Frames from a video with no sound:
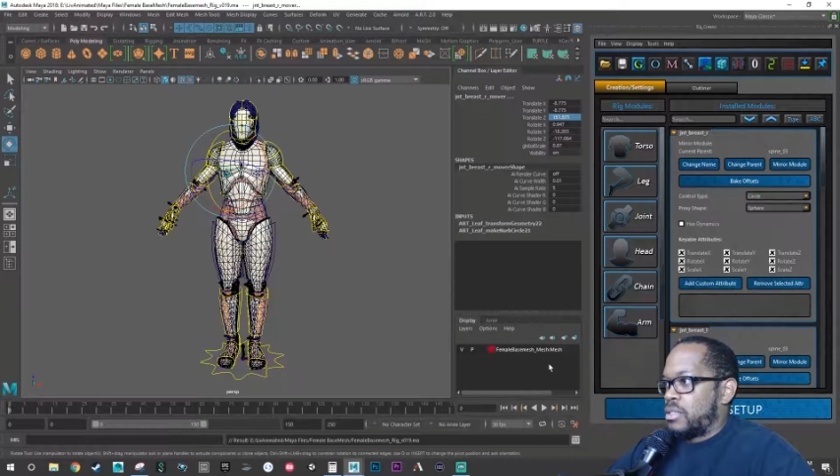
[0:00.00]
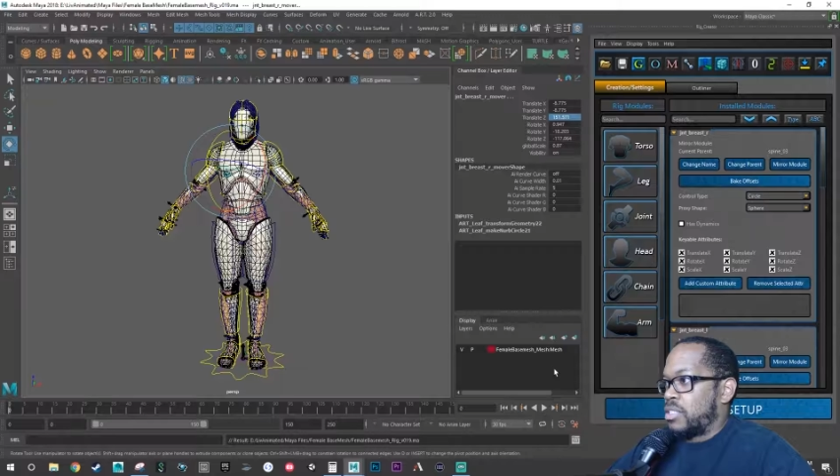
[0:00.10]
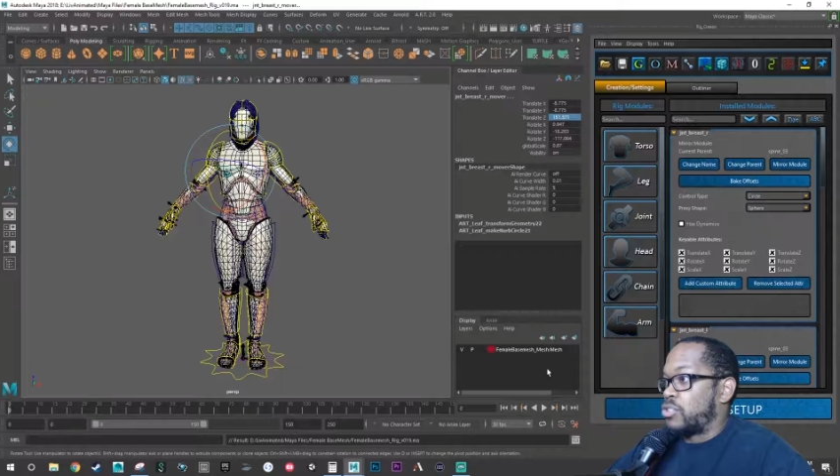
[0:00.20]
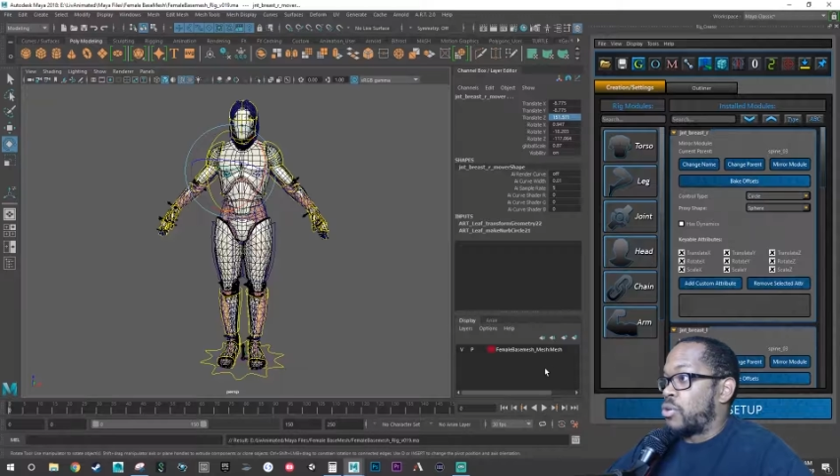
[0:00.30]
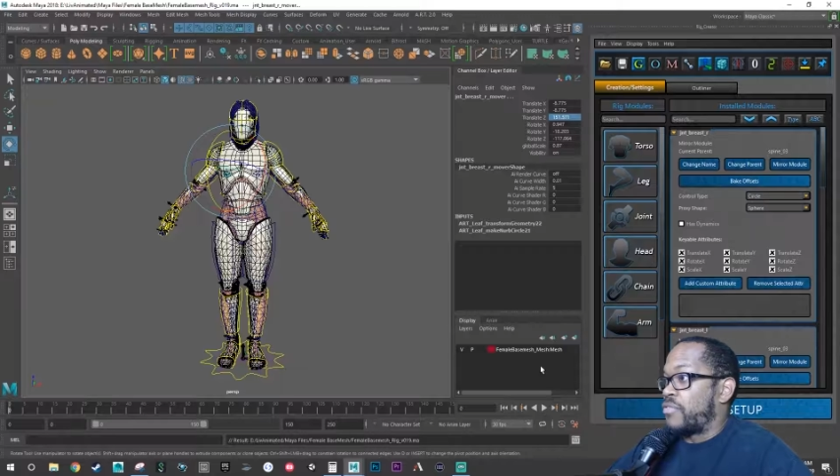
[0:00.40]

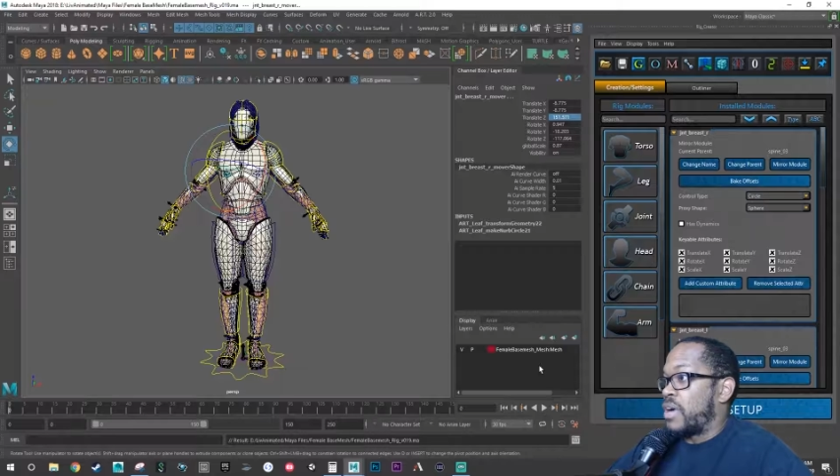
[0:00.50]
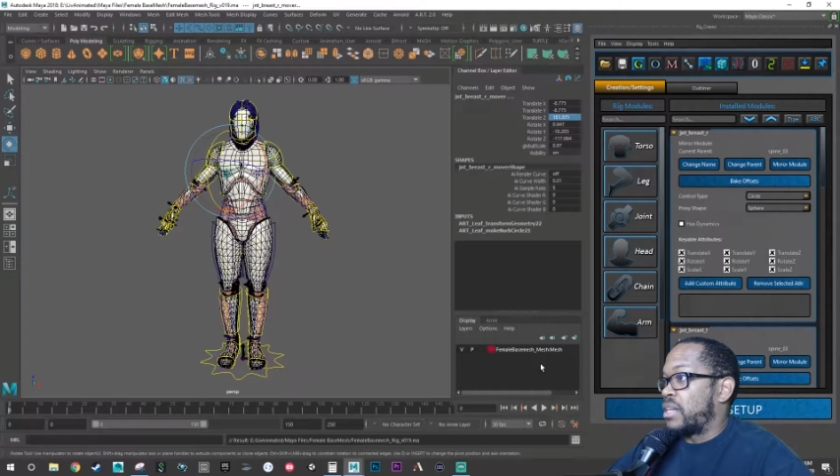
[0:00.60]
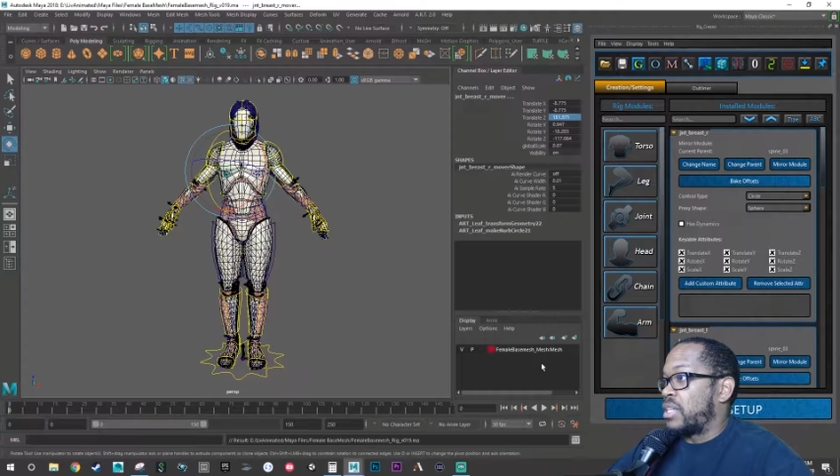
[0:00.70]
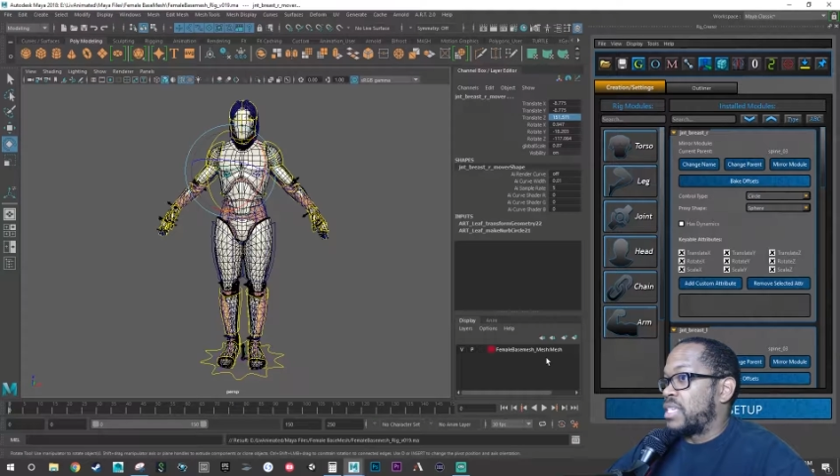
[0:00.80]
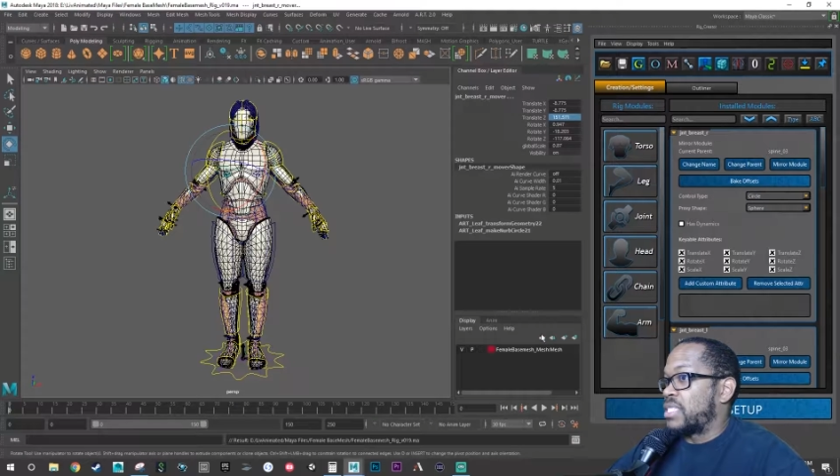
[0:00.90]
we'll do our
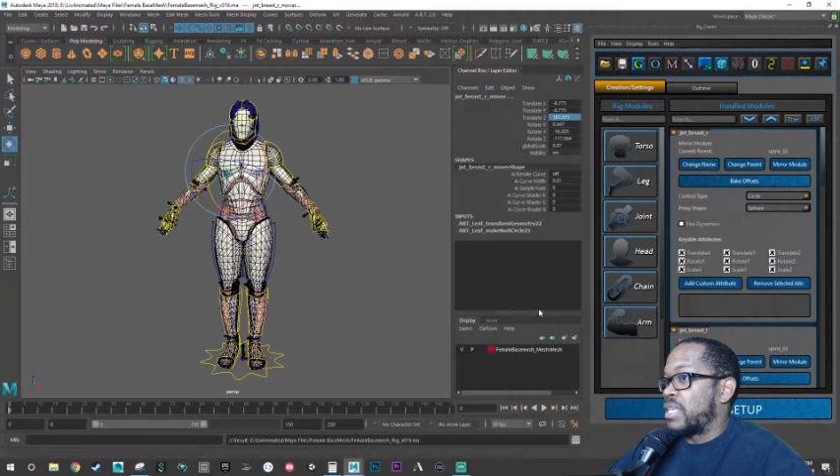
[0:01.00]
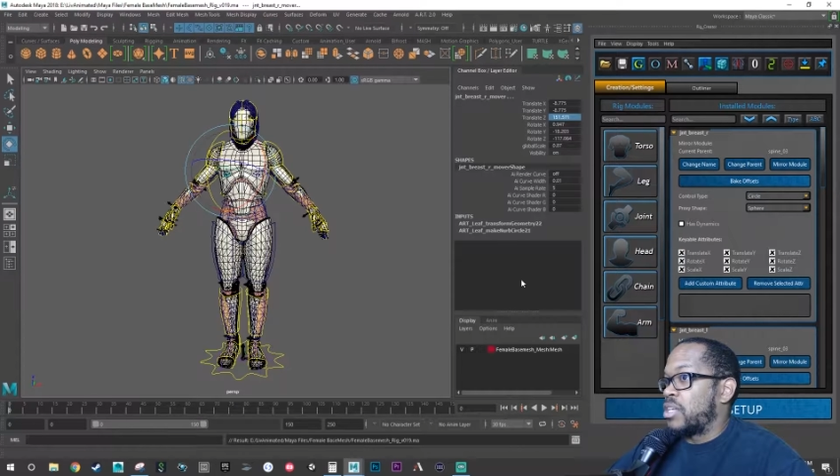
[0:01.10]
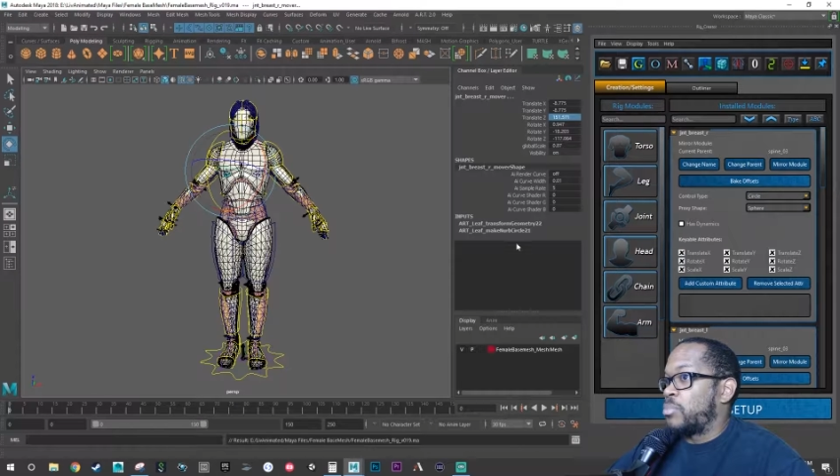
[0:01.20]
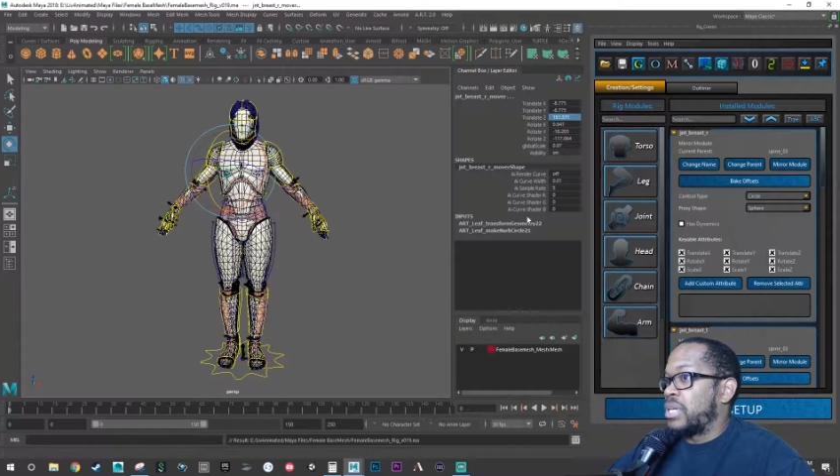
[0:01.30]
finalized setup